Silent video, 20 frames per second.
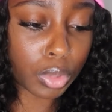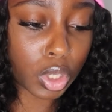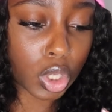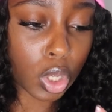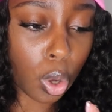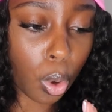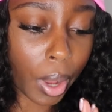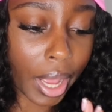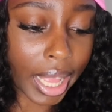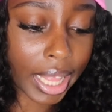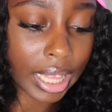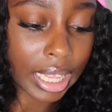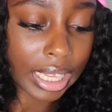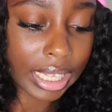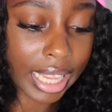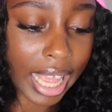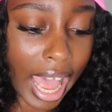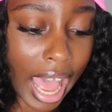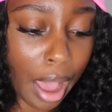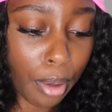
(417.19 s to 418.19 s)
So in
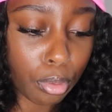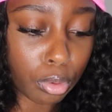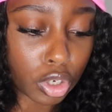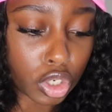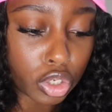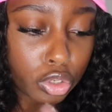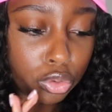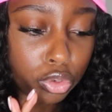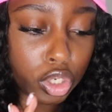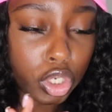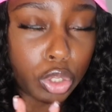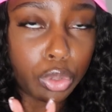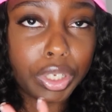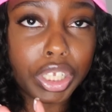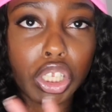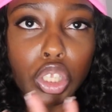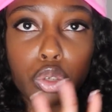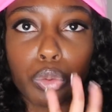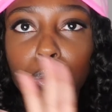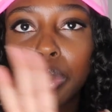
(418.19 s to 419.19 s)
this app, what you do
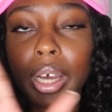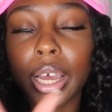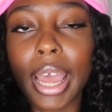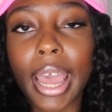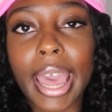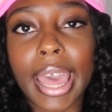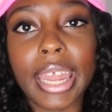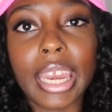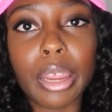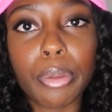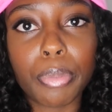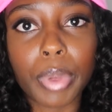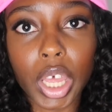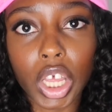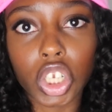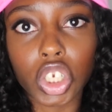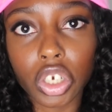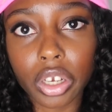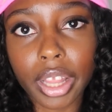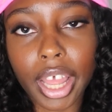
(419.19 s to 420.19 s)
is you put any
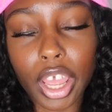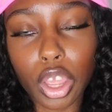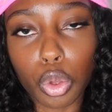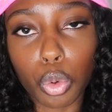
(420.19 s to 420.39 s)
picture that